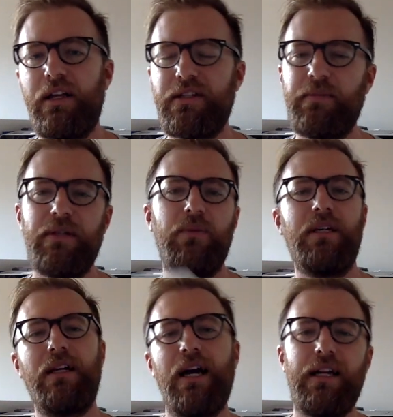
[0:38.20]
something we
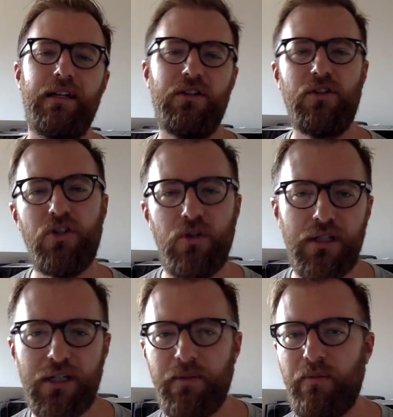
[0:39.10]
can kind of shoot a
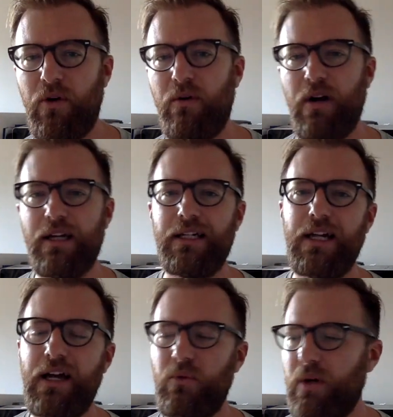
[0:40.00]
little bit more run and
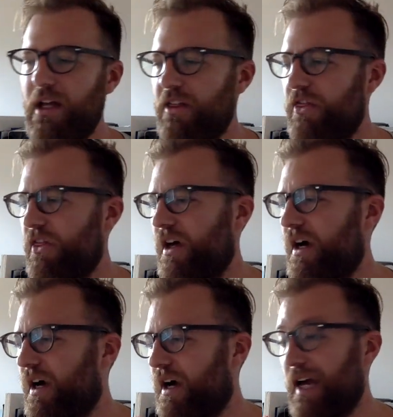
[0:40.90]
gun with,
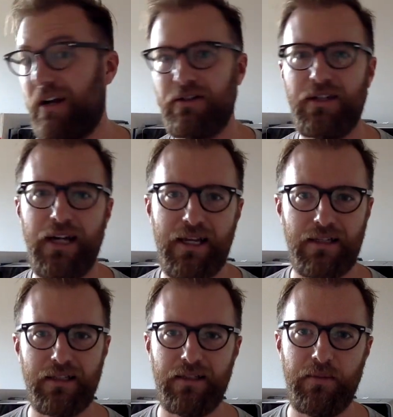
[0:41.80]
and also it
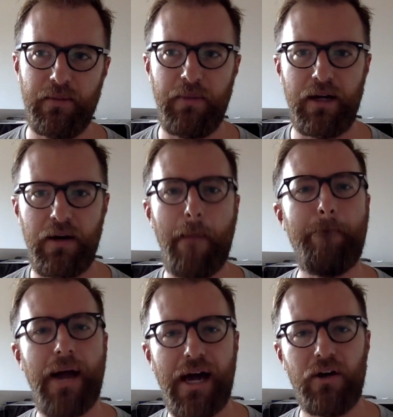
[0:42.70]
has a little bit better
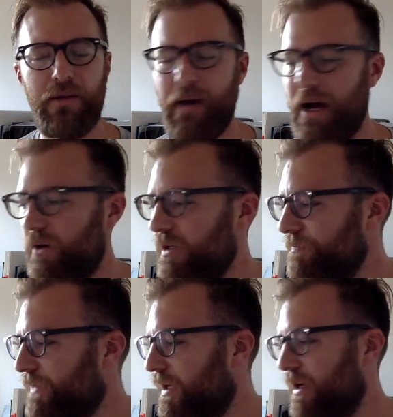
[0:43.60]
battery power.
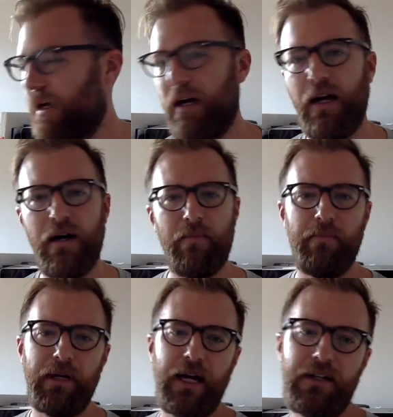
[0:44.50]

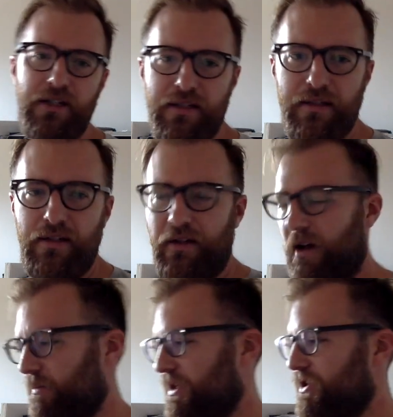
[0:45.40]
But I just, you know,
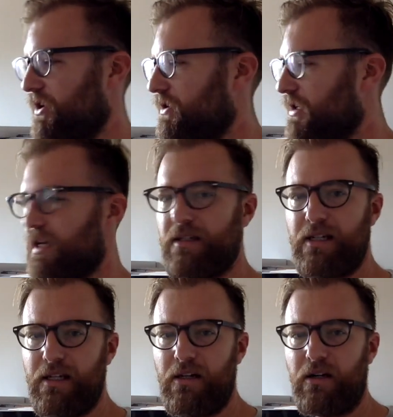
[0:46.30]
I'm going to show you guys
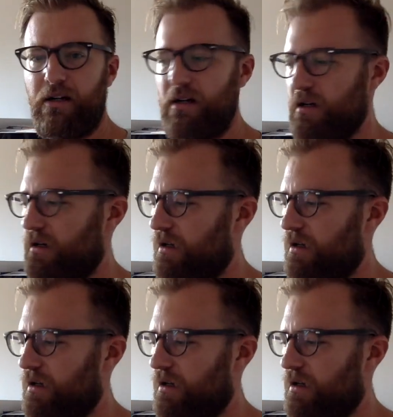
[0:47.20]
here